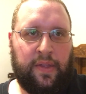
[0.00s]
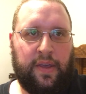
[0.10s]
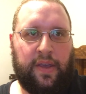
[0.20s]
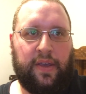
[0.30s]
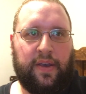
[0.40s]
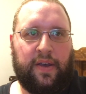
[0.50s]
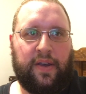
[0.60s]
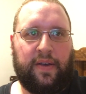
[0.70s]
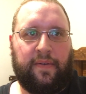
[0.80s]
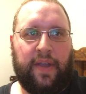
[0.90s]

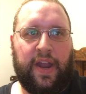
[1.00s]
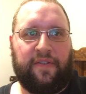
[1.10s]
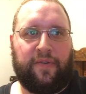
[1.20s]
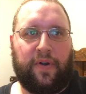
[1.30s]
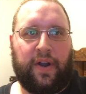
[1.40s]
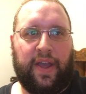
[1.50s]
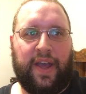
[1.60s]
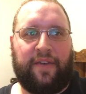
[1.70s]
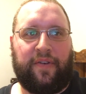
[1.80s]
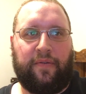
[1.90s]

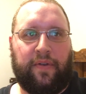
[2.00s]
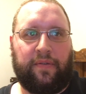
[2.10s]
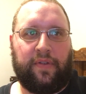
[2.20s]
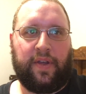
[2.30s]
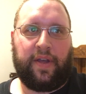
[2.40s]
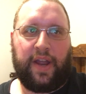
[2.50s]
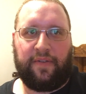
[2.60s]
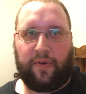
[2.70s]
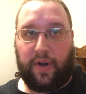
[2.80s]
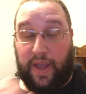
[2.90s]

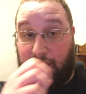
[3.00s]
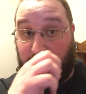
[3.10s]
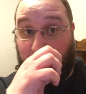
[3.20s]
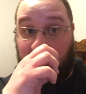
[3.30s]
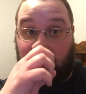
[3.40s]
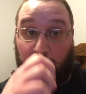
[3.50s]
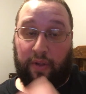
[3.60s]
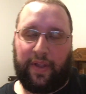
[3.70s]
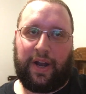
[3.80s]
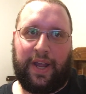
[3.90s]
84.5 win
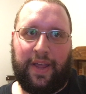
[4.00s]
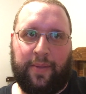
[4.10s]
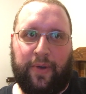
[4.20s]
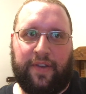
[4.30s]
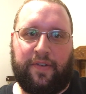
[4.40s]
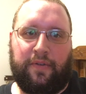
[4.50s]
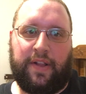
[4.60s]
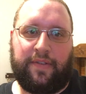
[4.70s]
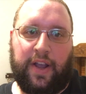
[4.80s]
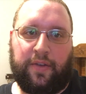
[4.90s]
total that I had the Boston
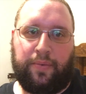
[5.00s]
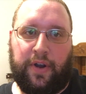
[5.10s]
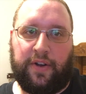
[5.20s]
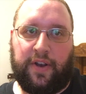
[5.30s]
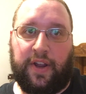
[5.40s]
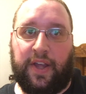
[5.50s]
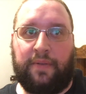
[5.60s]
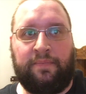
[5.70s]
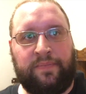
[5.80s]
Red Sox predicted at.